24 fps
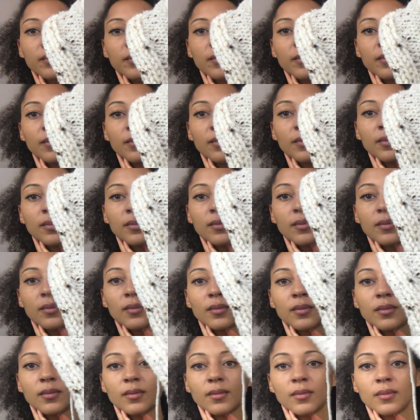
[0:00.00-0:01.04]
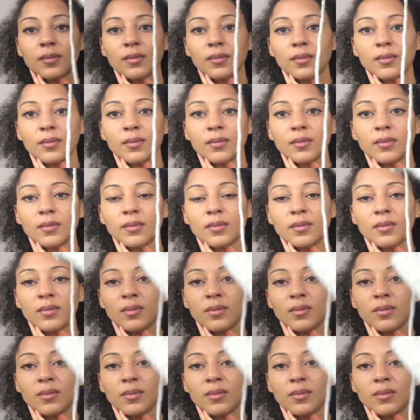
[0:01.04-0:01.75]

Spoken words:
Nothing is said.